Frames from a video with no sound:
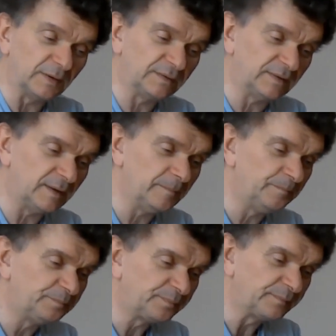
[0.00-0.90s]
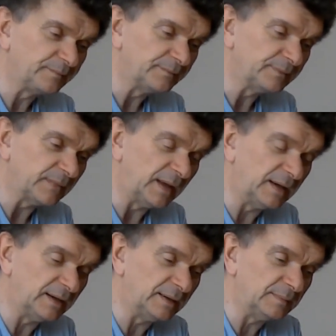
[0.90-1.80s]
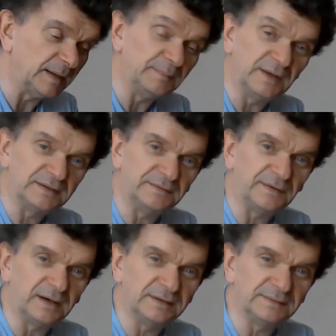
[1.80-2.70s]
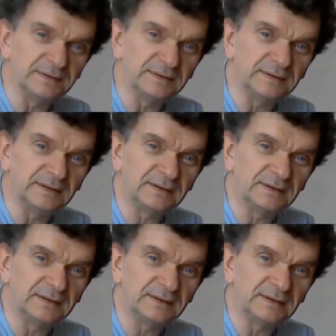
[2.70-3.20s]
with M95 and